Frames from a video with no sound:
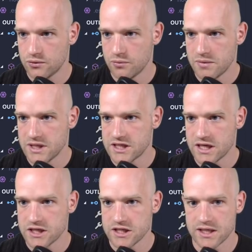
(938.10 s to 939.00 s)
be
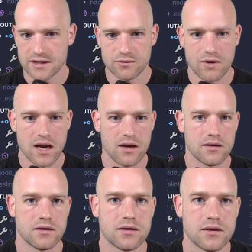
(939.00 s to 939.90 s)
changing as well.
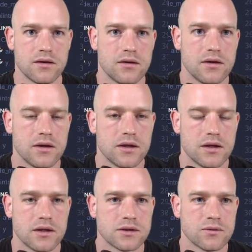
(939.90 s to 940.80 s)

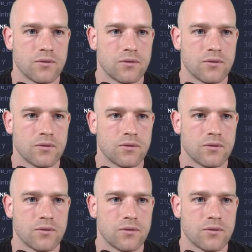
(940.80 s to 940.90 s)
So